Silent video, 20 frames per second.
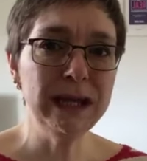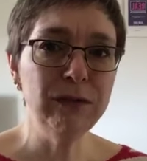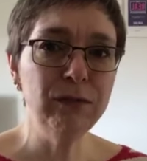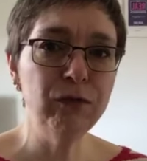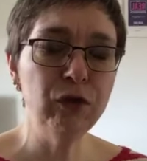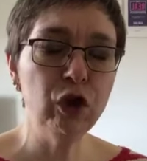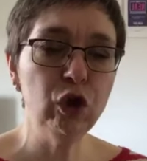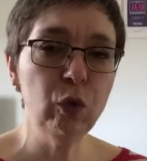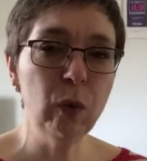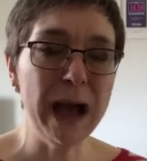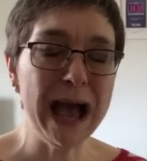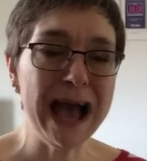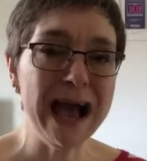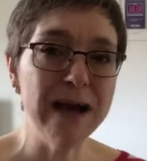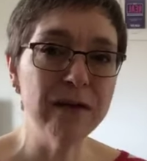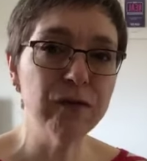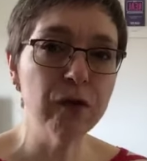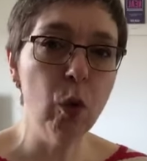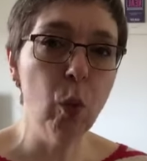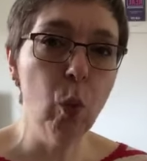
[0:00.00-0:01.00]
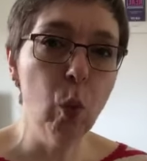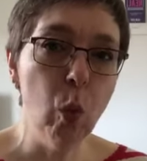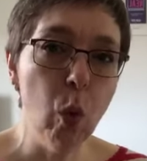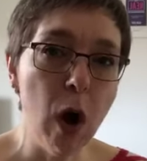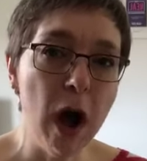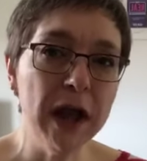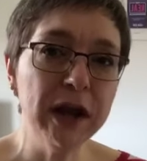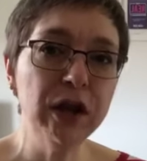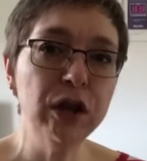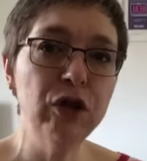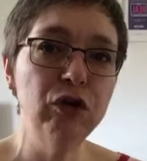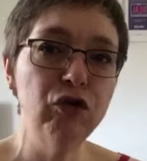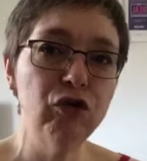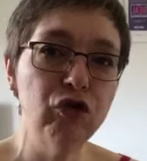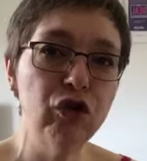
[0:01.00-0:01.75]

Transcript: if you have 1,